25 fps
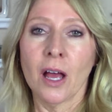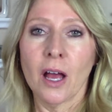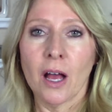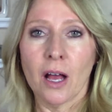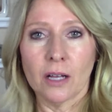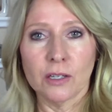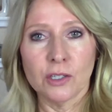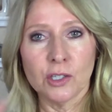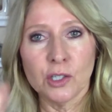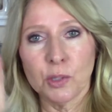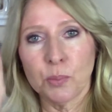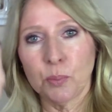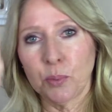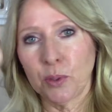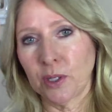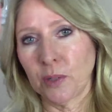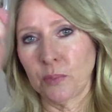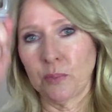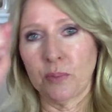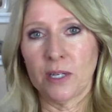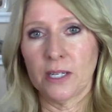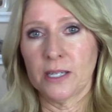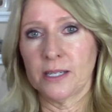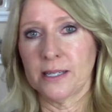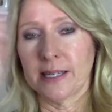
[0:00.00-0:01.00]
I'll just put a
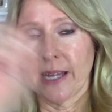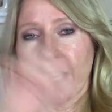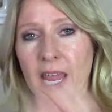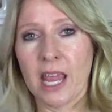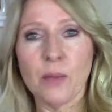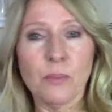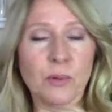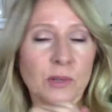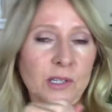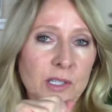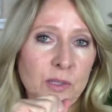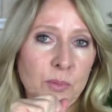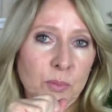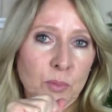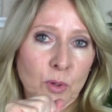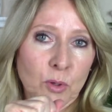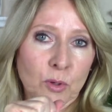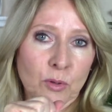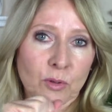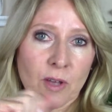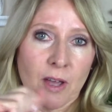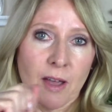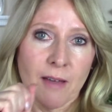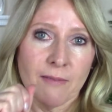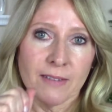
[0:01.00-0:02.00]
big
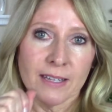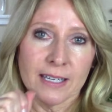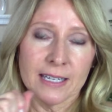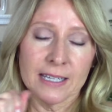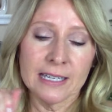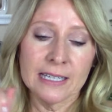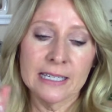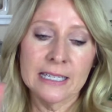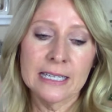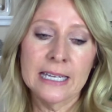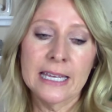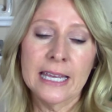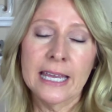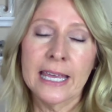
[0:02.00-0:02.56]
tablespoon of it in,